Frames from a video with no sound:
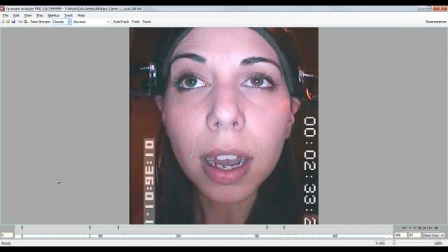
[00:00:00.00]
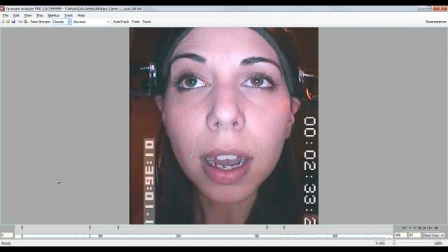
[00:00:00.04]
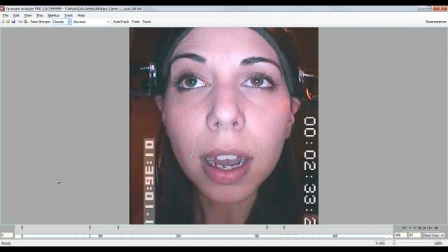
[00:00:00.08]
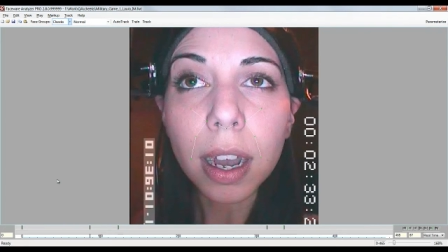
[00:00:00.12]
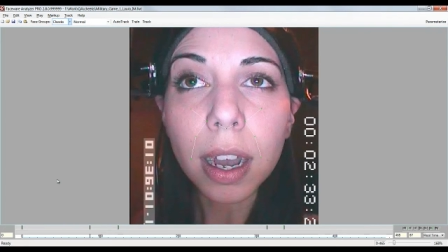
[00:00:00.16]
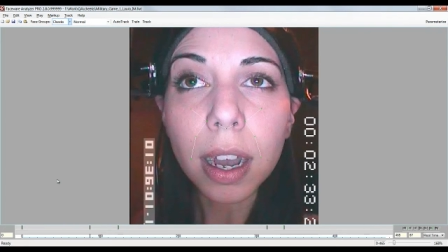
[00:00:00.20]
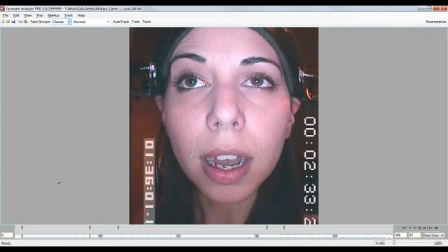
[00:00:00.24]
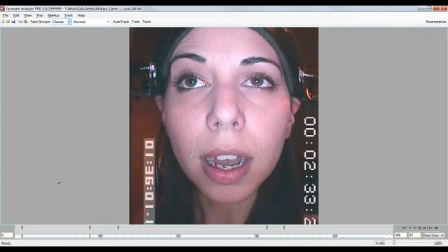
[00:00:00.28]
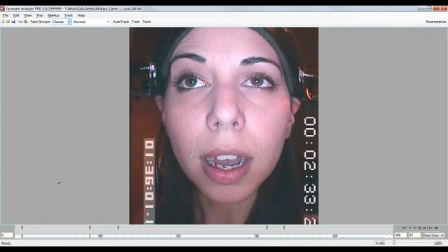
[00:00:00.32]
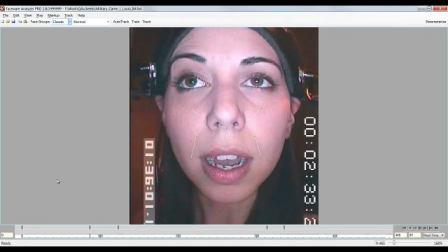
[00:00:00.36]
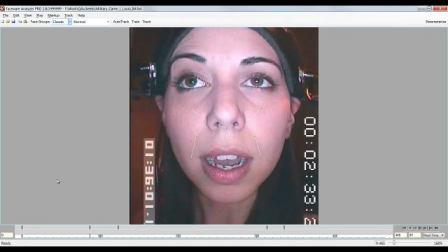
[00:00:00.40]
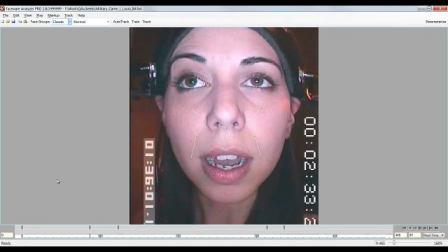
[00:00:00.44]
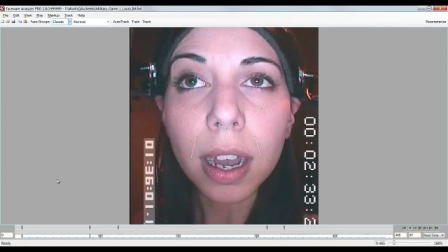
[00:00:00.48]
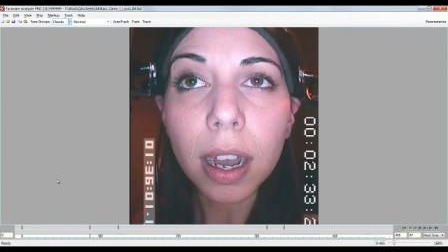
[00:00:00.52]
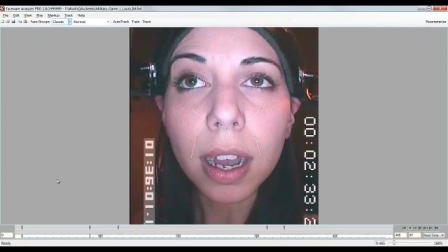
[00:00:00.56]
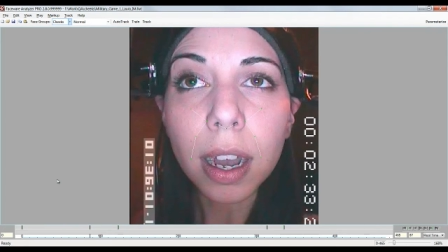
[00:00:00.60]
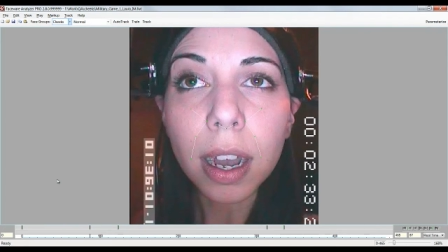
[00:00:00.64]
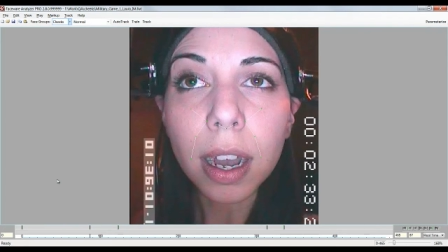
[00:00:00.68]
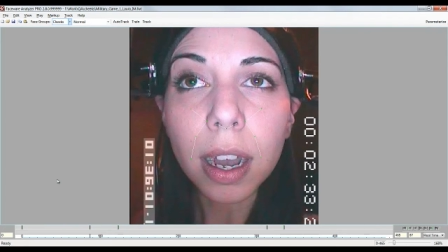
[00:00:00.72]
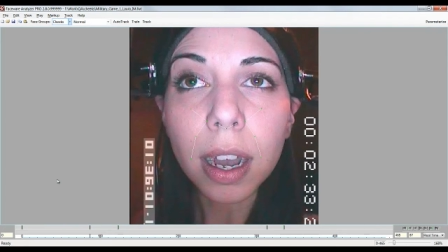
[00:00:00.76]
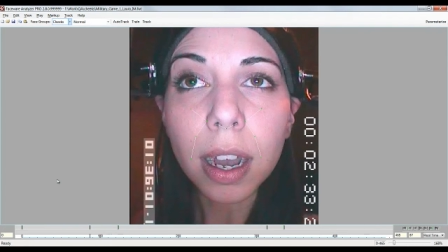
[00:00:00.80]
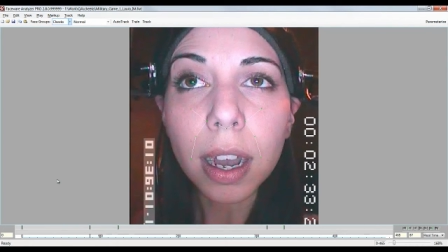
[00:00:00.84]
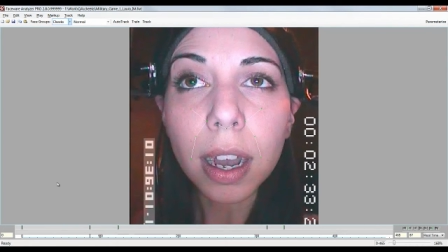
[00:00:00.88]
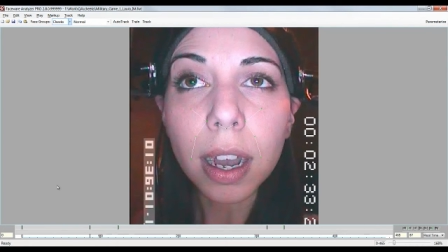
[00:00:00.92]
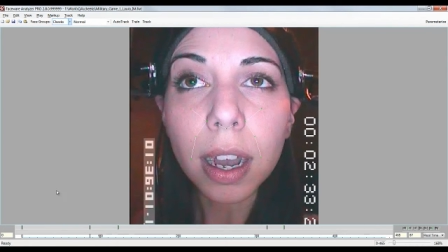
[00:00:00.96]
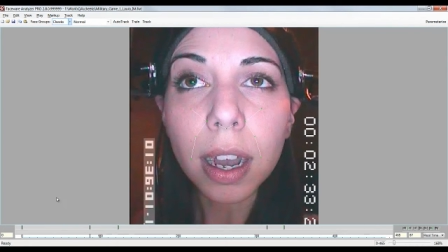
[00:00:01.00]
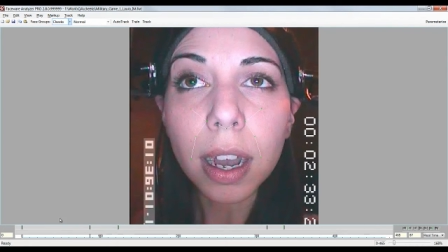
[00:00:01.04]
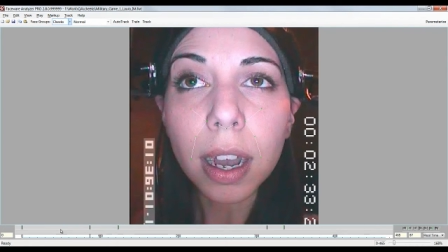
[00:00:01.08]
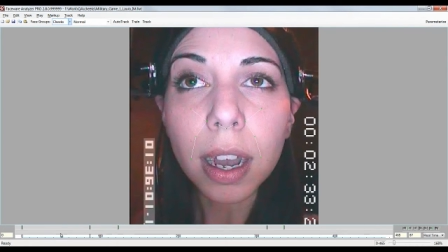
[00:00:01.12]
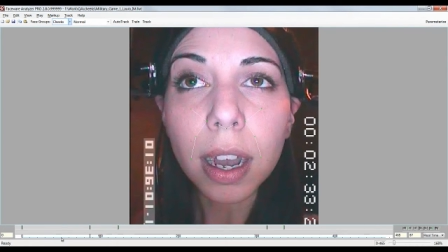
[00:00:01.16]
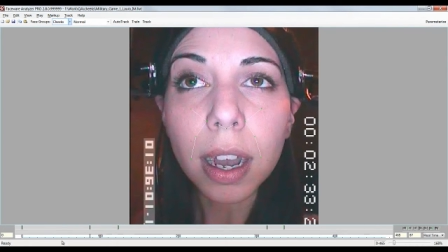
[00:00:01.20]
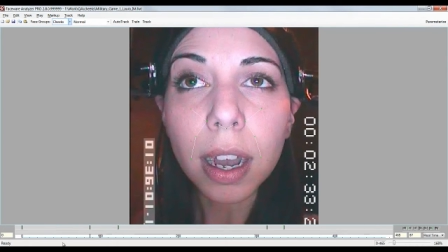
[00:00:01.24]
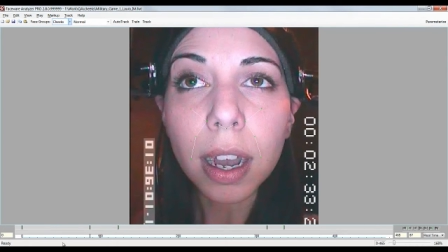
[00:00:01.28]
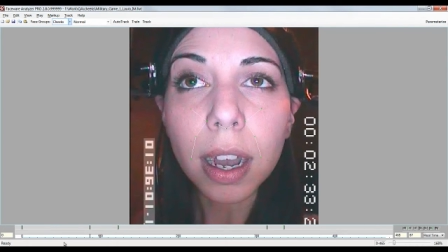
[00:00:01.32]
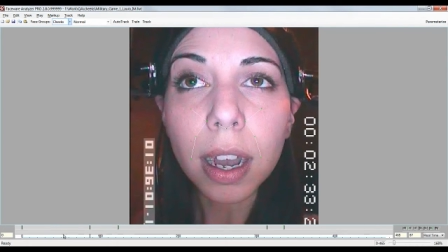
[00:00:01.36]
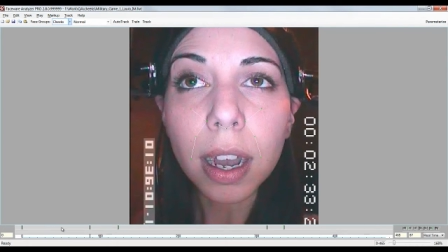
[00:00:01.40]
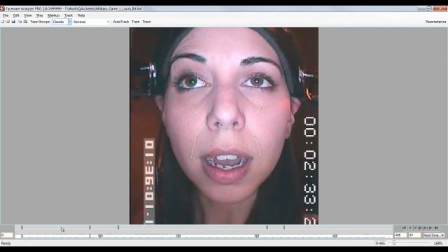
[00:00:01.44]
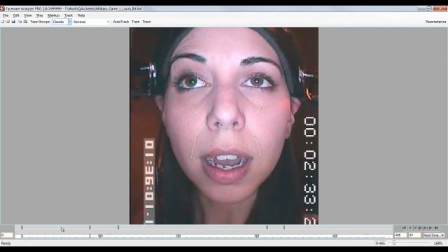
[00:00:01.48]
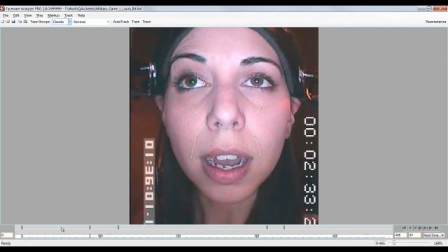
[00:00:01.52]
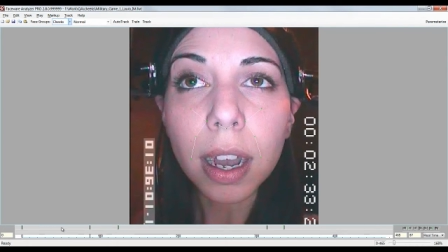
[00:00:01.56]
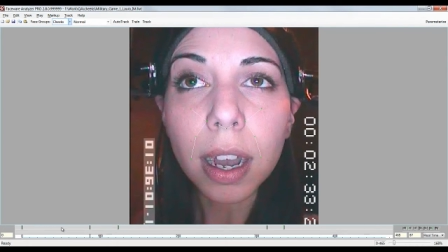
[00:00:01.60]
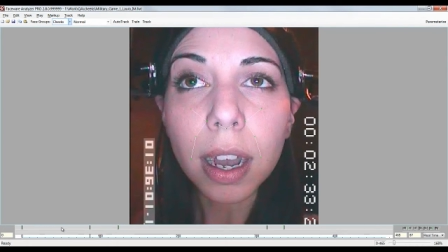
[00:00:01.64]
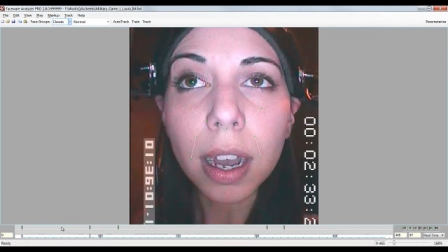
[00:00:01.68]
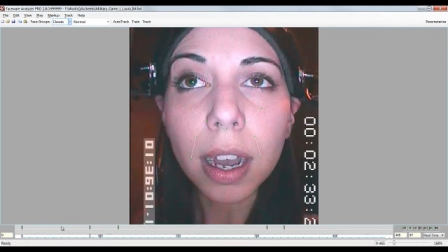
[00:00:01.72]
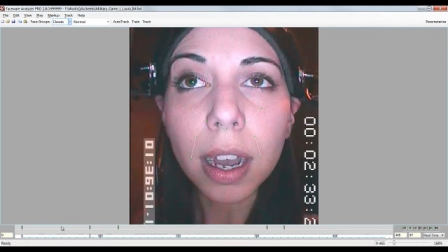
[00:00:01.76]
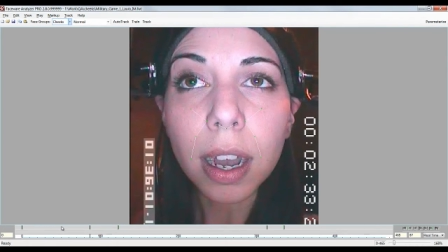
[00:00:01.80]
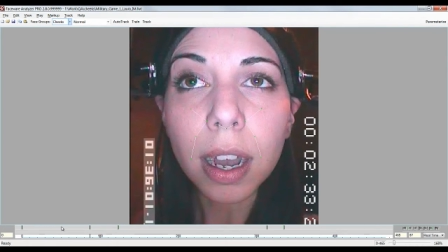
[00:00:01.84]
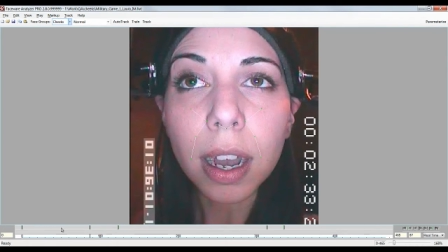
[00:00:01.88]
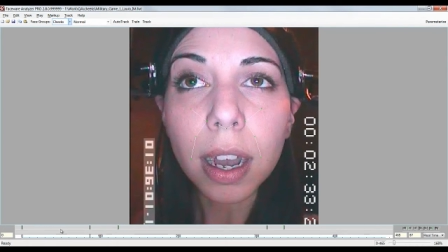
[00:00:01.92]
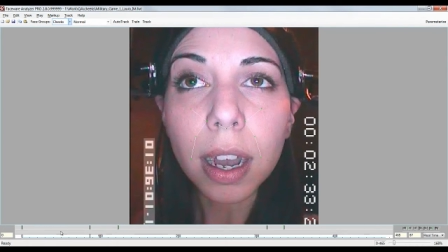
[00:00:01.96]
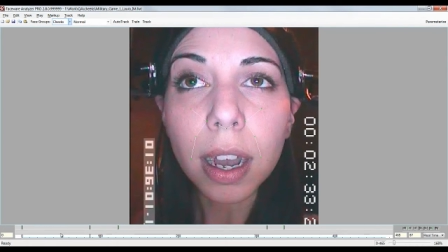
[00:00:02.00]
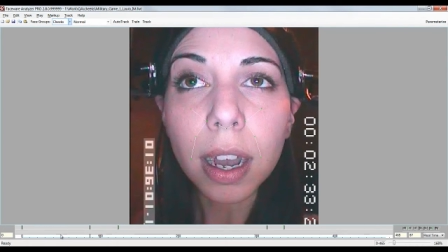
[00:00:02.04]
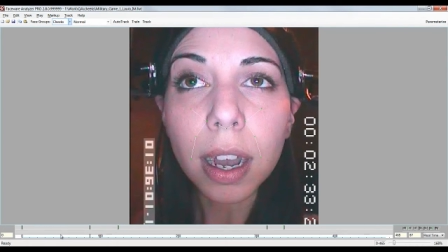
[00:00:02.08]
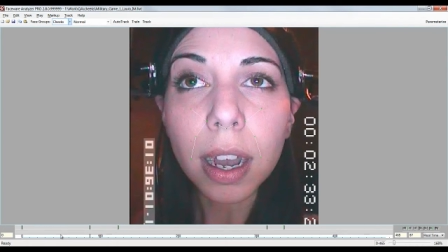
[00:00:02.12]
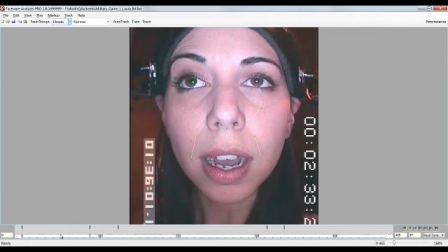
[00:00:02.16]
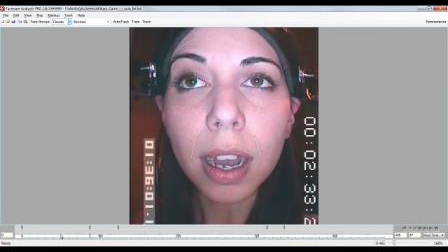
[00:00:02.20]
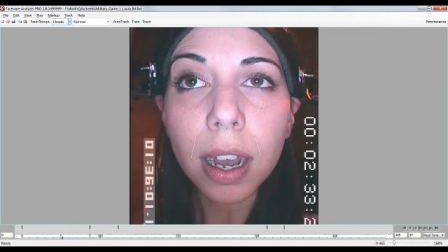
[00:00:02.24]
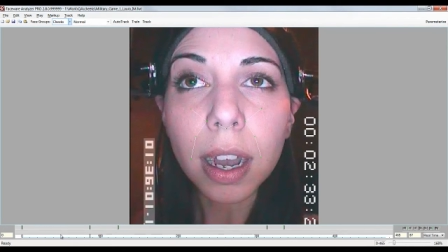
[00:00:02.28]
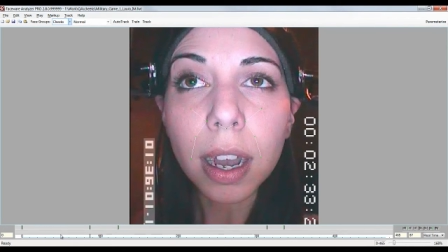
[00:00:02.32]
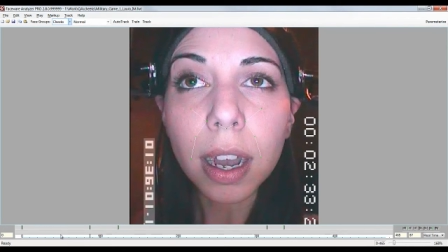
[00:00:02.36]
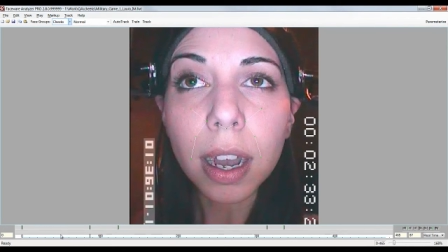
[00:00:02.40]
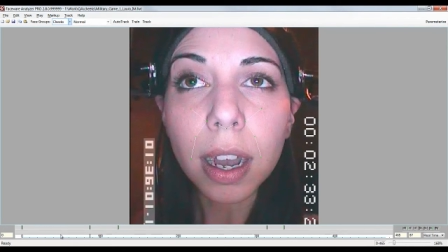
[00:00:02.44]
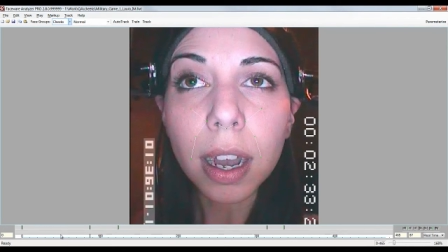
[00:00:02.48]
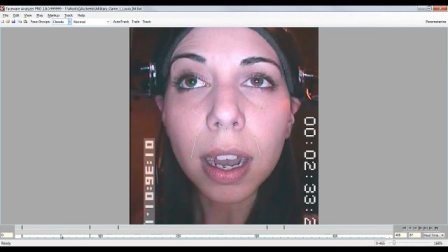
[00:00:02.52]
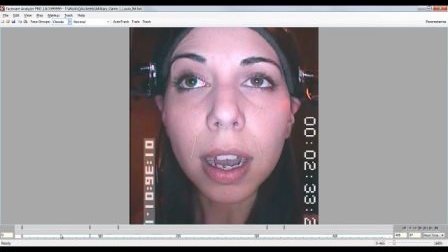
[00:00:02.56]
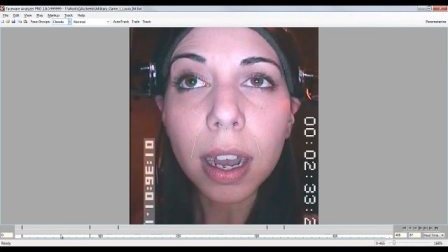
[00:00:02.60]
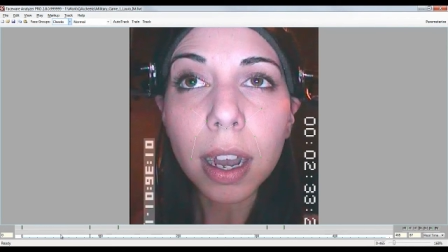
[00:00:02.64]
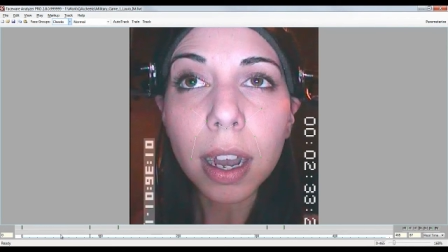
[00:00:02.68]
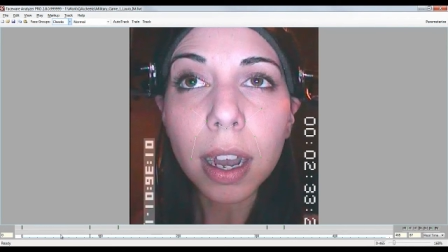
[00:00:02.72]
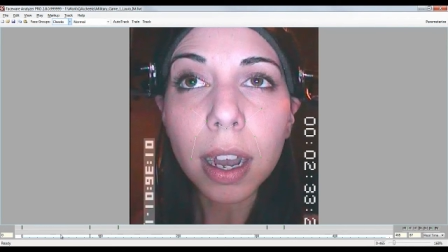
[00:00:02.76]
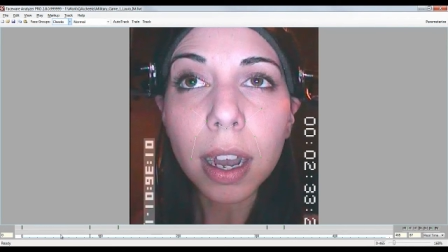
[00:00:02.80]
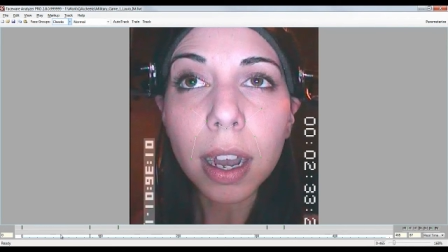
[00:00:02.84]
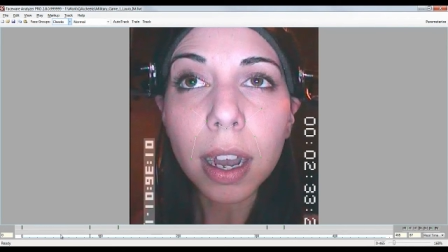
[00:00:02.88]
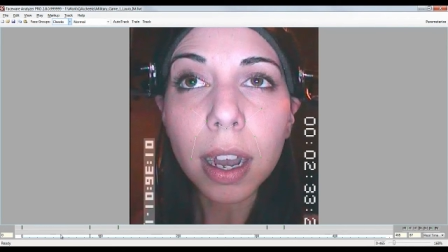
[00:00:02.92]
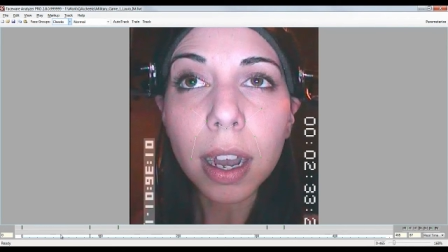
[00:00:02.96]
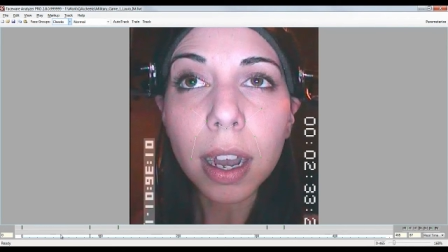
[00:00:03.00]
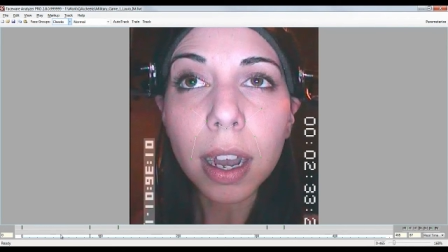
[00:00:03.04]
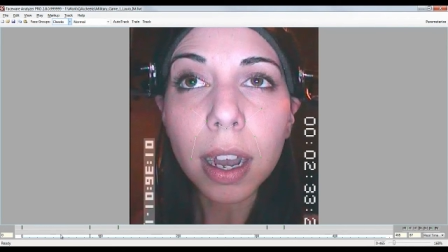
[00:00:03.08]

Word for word: how each landmark is supposed to move.